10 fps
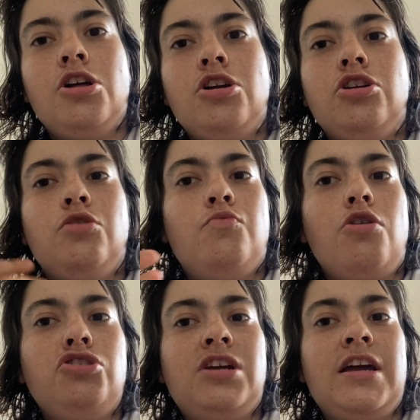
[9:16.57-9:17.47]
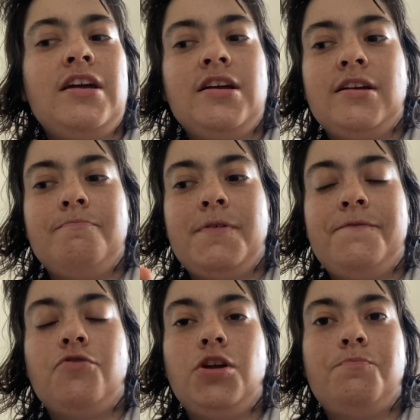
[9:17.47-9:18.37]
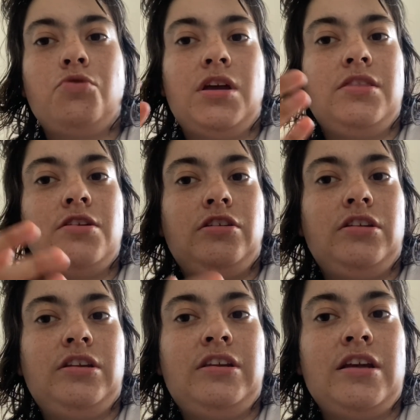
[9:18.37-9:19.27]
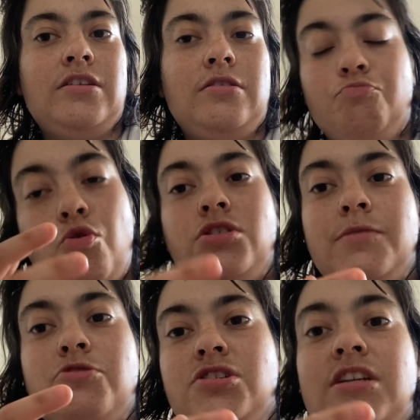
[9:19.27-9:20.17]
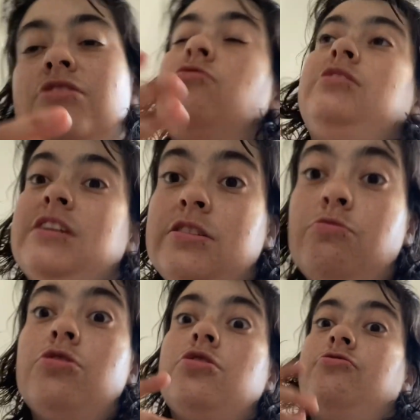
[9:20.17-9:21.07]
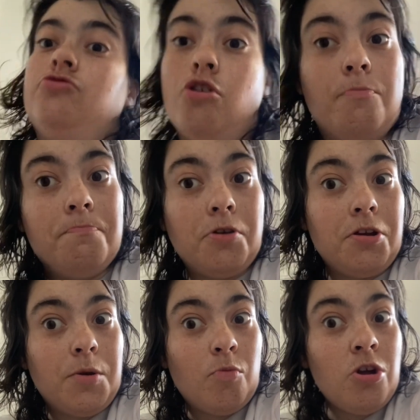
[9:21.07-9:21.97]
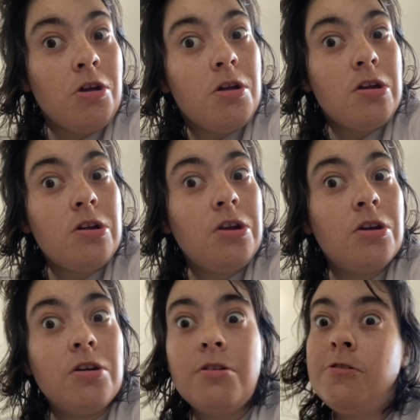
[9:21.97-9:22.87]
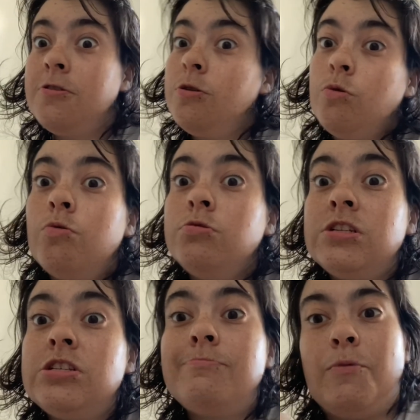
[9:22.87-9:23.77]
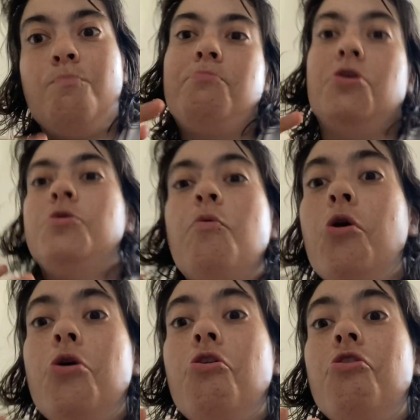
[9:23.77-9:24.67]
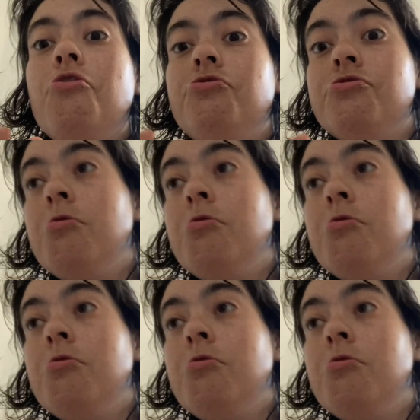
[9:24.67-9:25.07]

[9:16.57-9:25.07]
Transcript: You wash it before you put it in the washing machine or dishwasher. Wrong bloody word. Autism and bloody words.